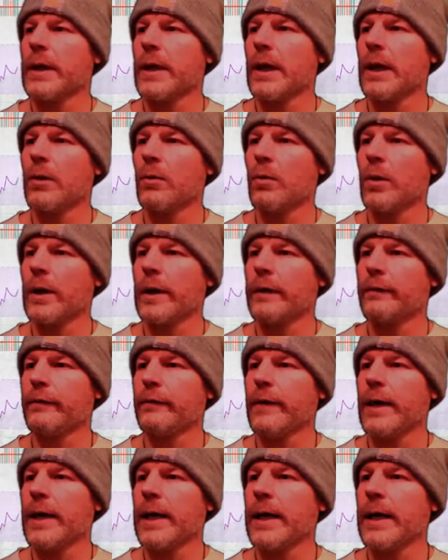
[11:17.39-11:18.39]
And what I
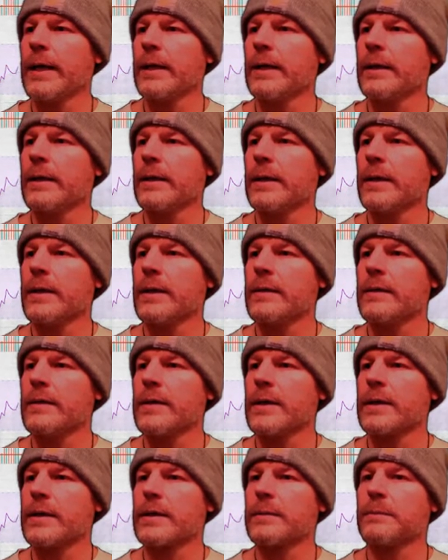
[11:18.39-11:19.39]
find is
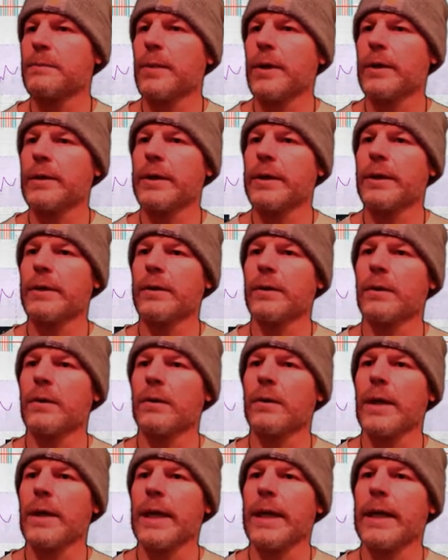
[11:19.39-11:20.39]
this
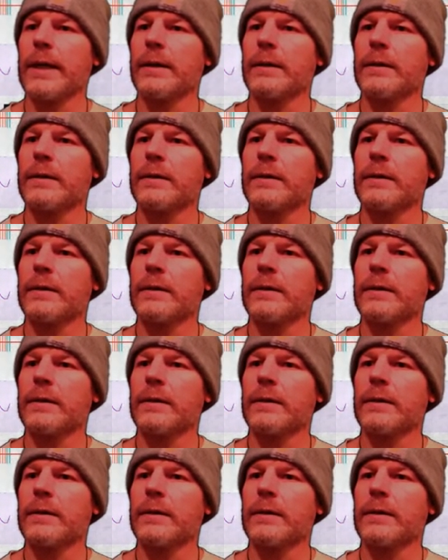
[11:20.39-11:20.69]
particular line.